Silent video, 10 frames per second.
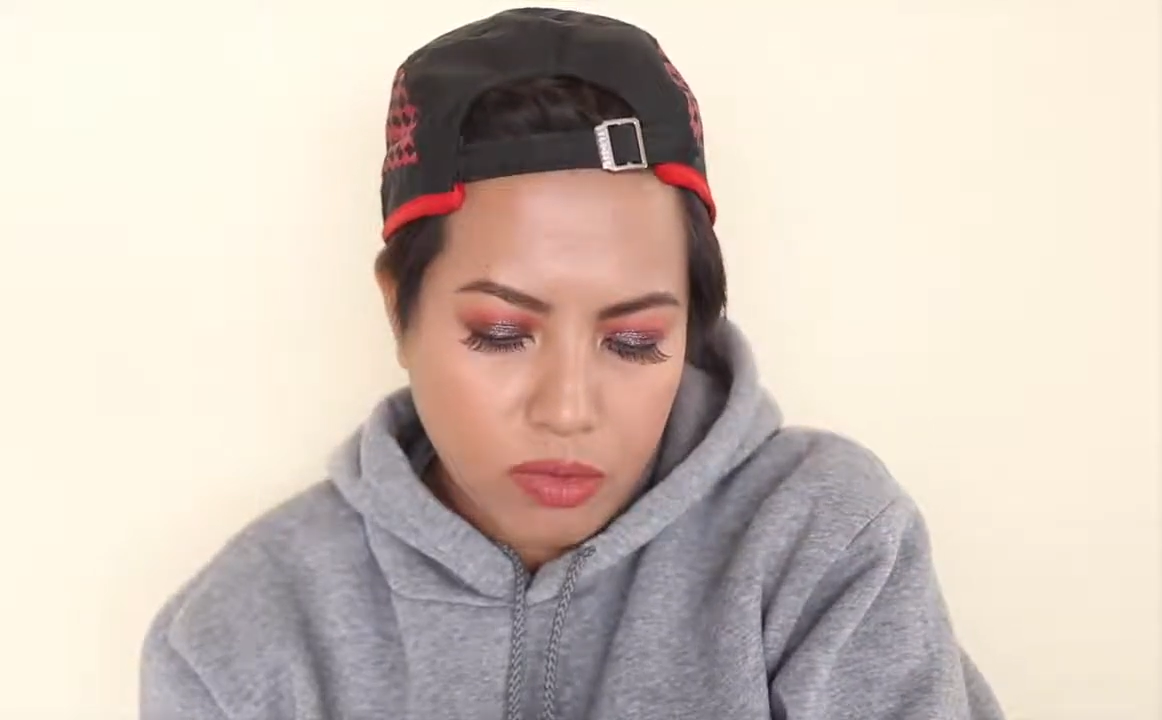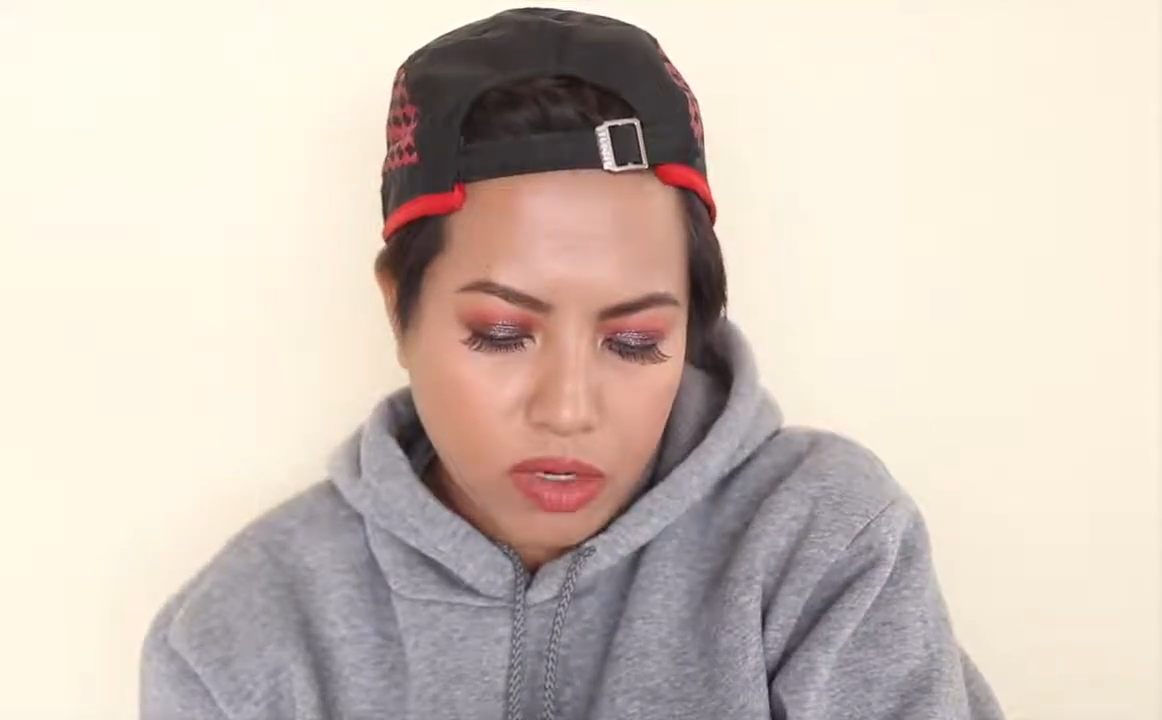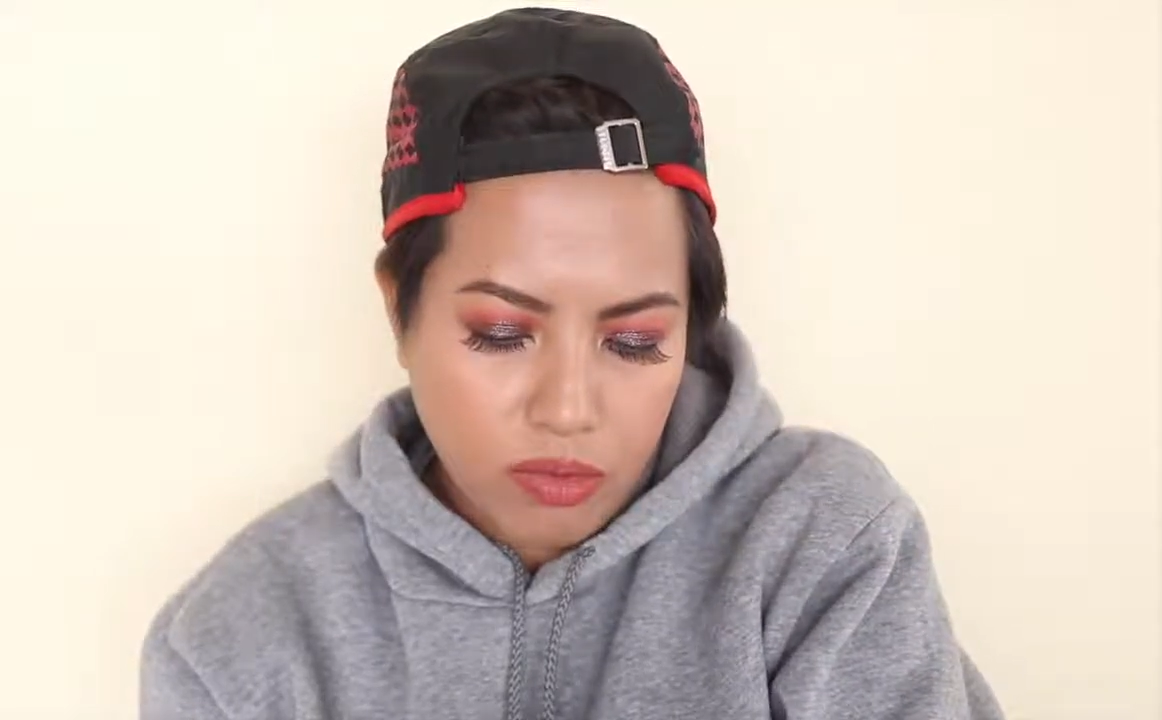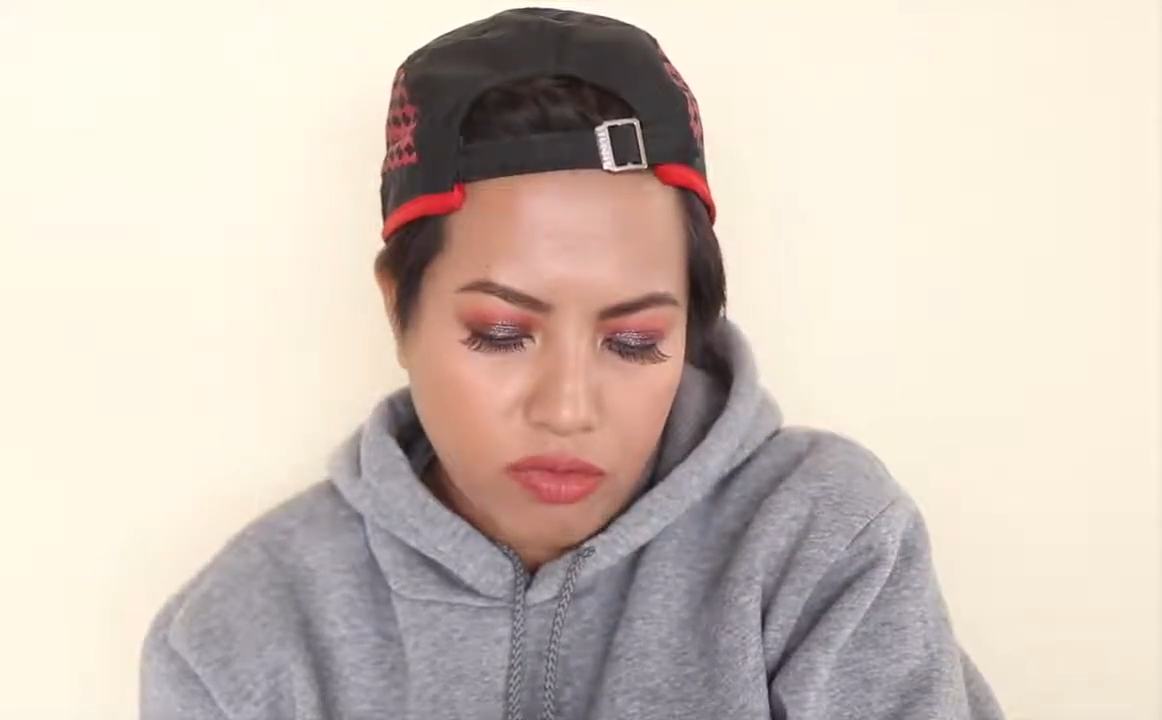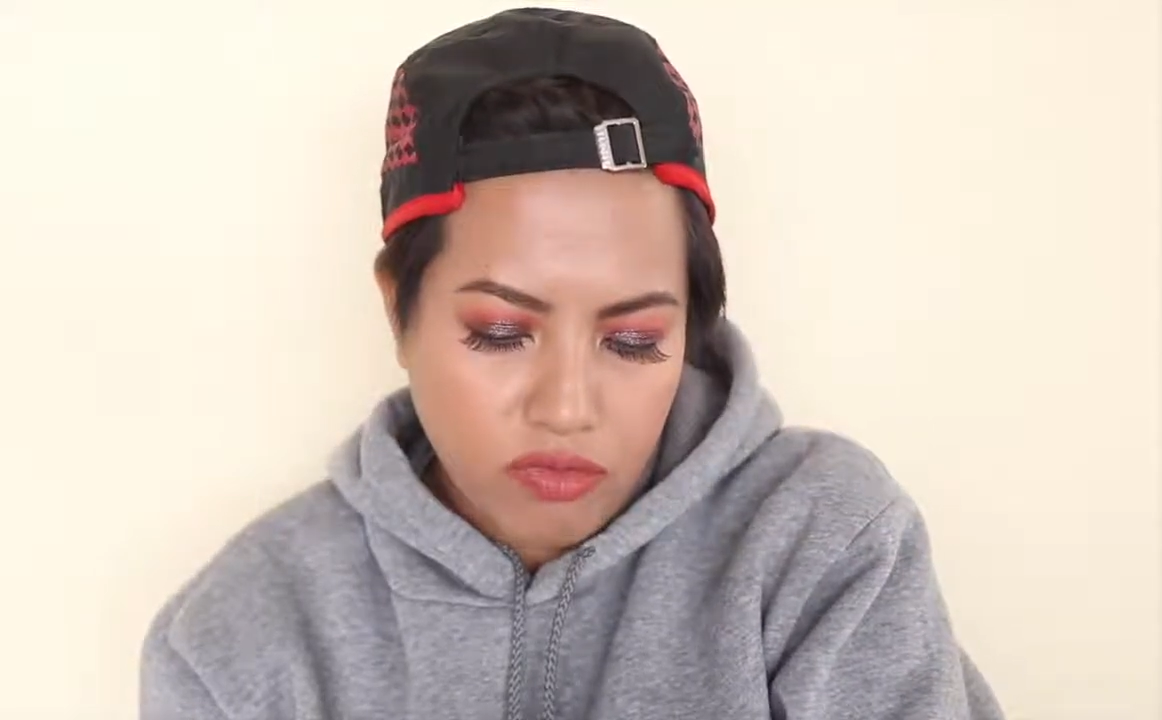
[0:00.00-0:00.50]

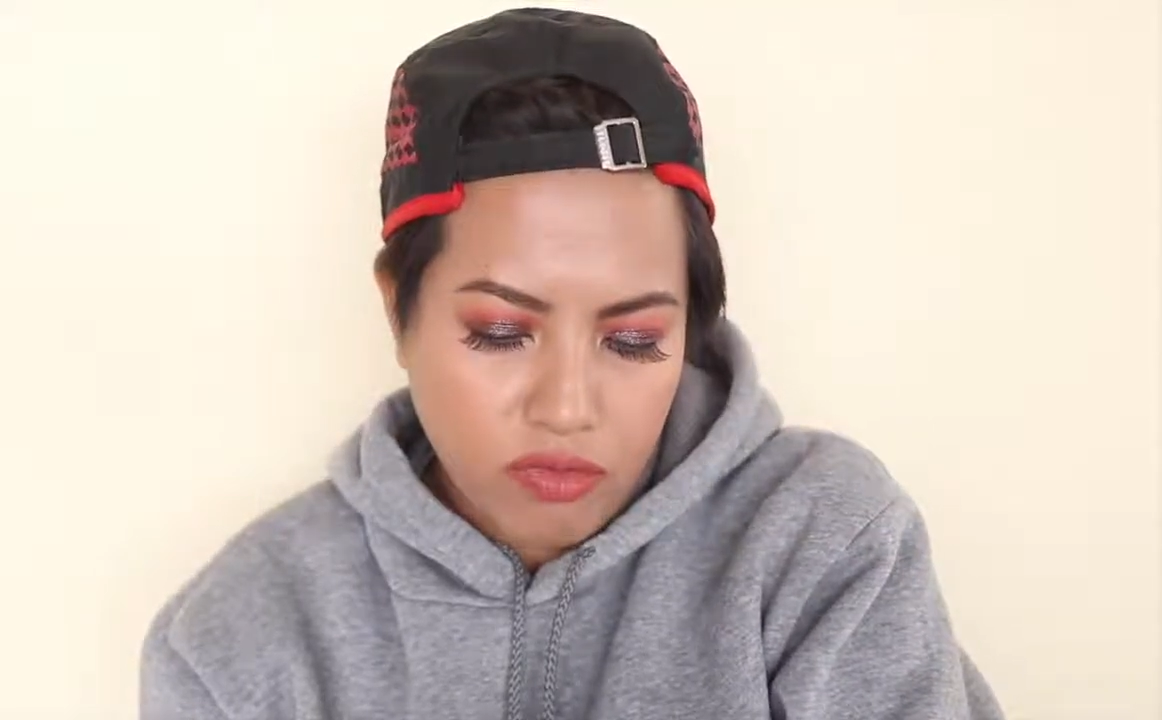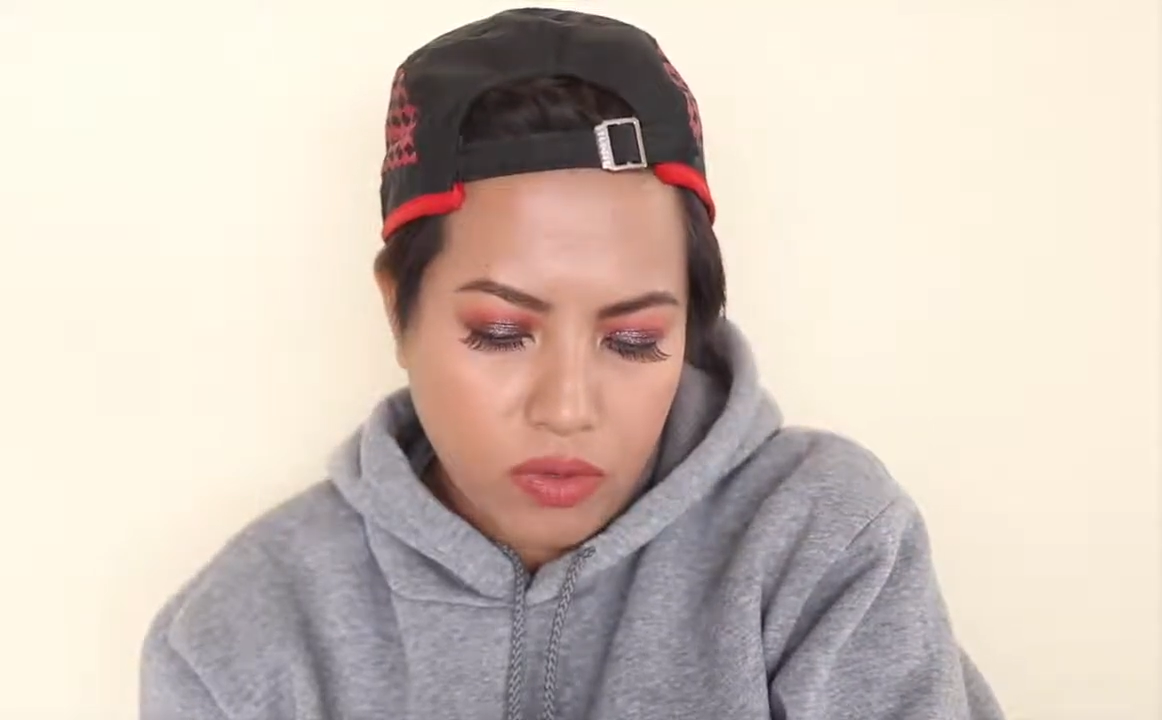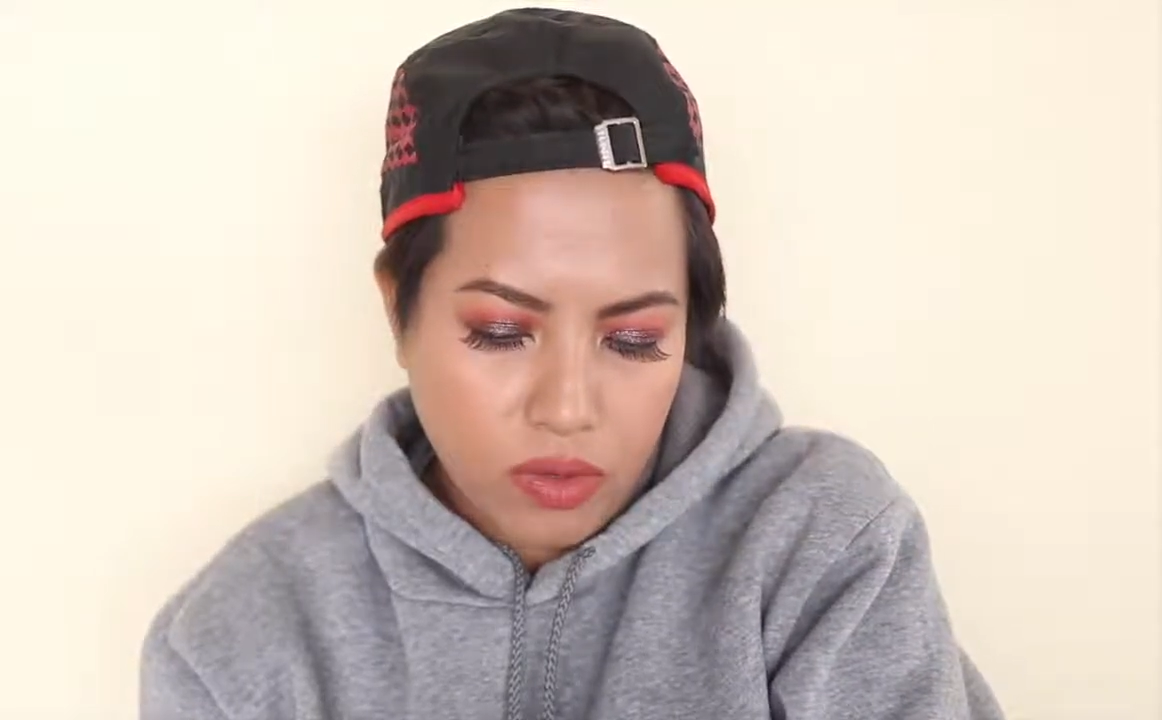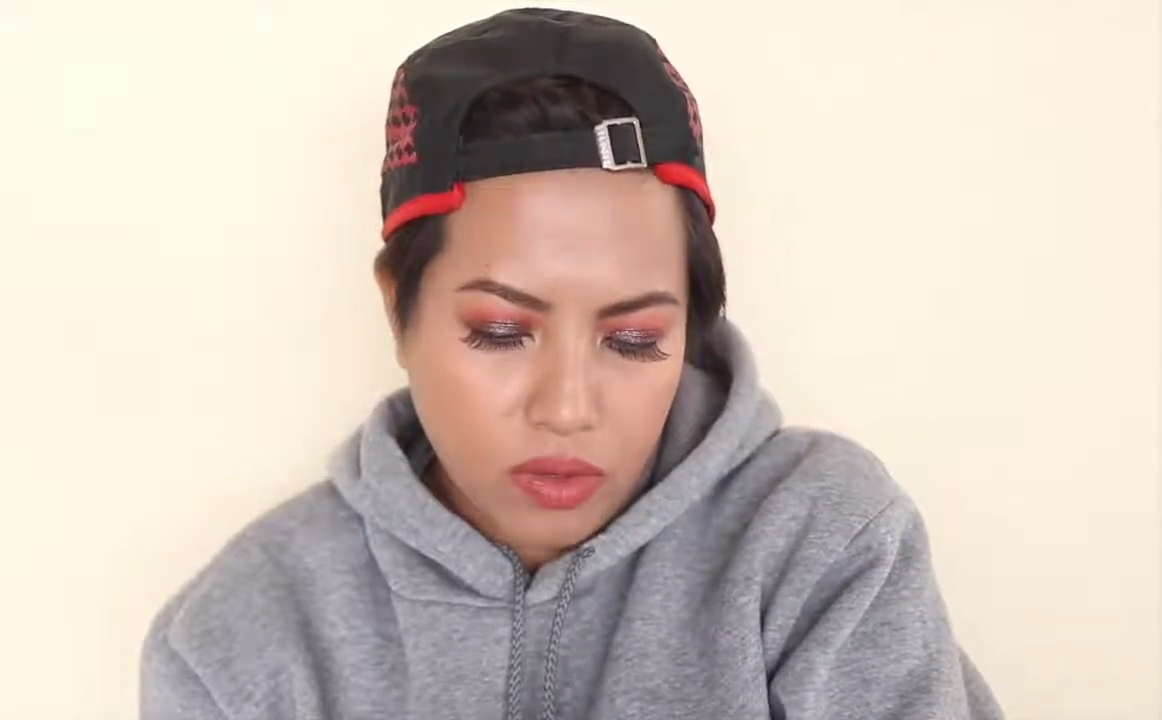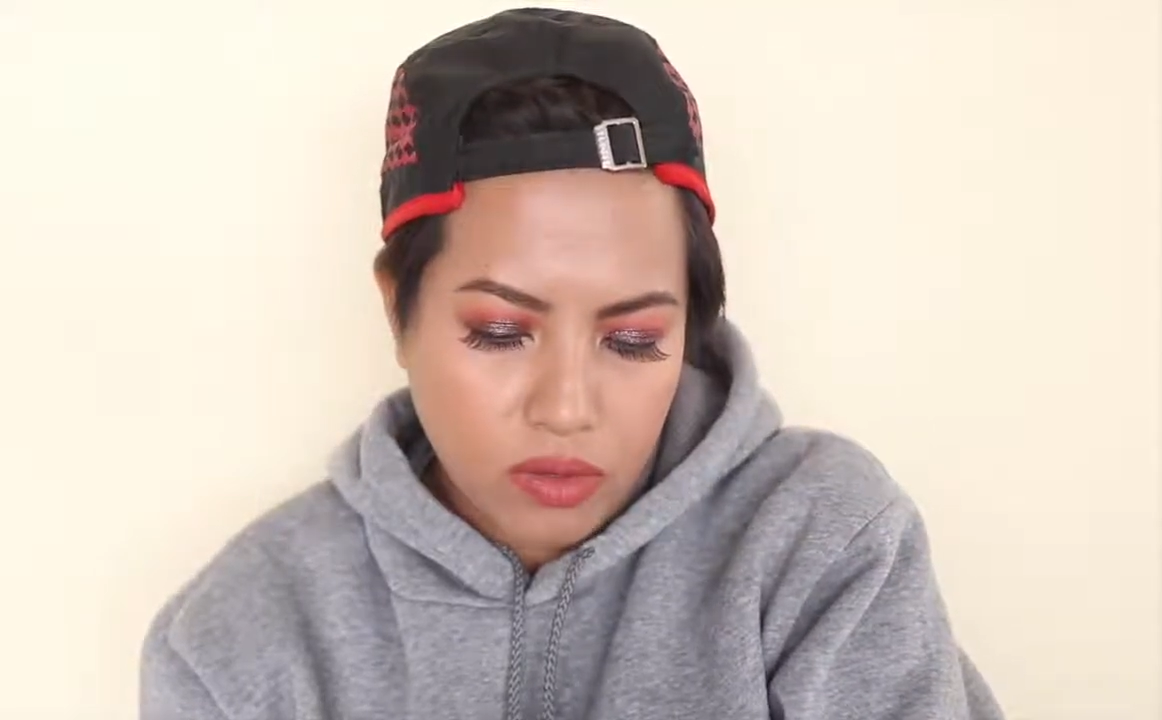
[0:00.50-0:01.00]
about
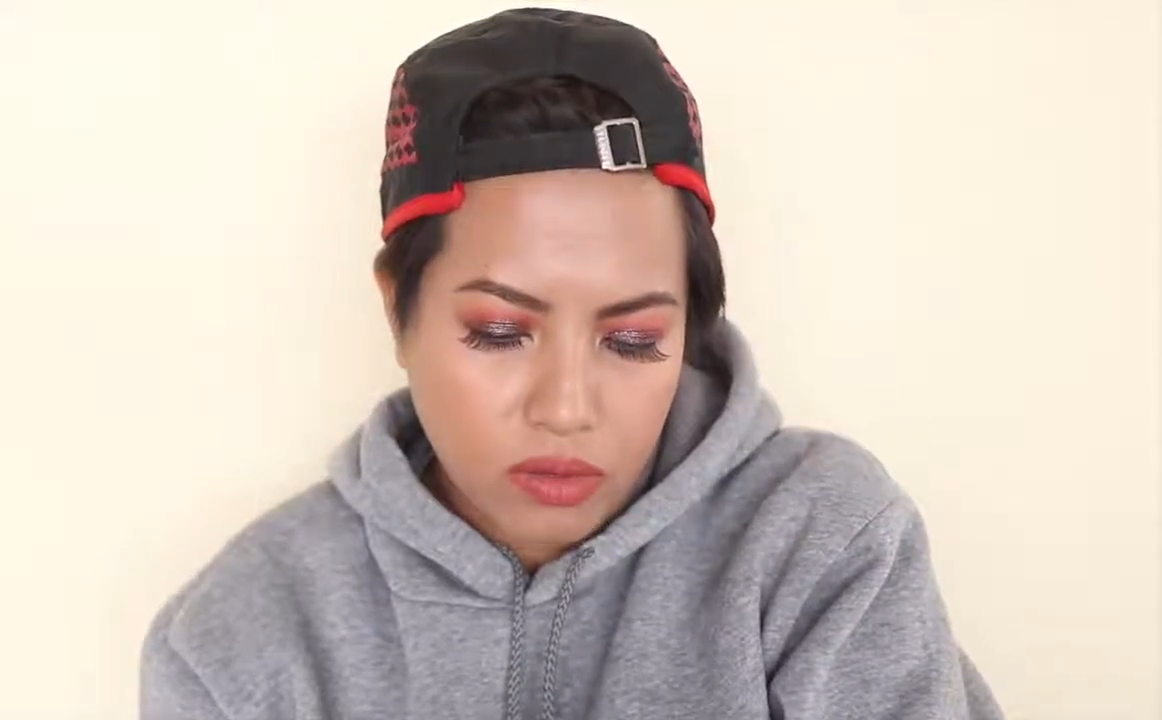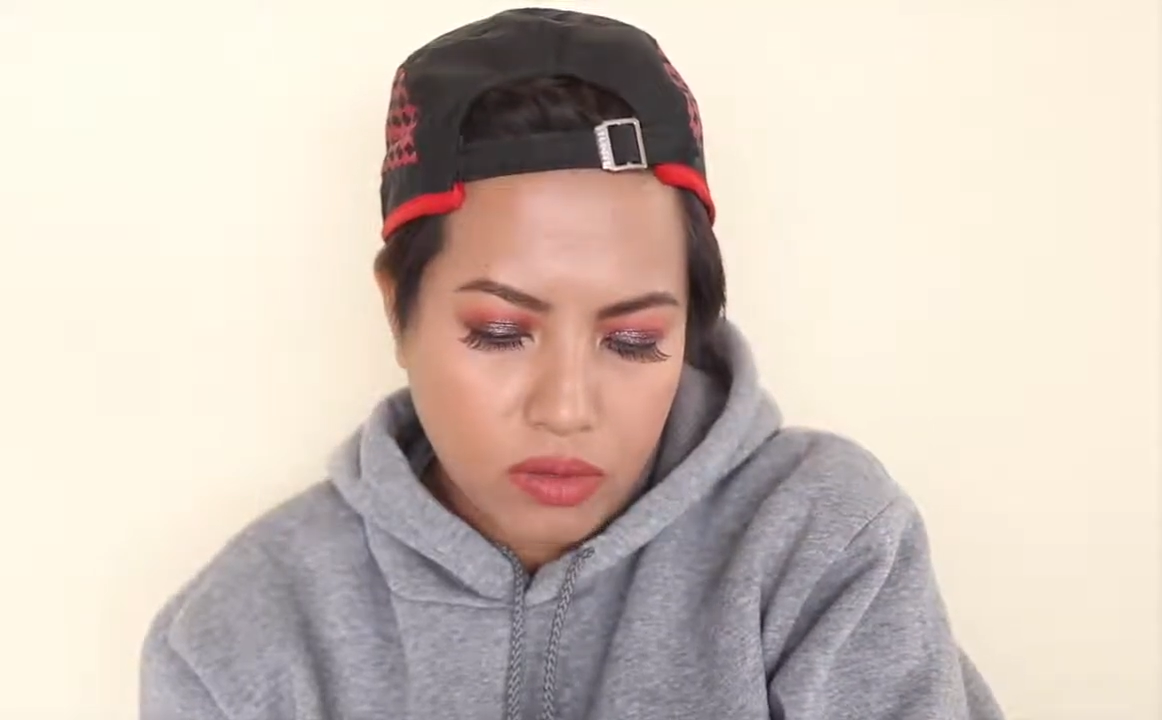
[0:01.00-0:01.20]
before?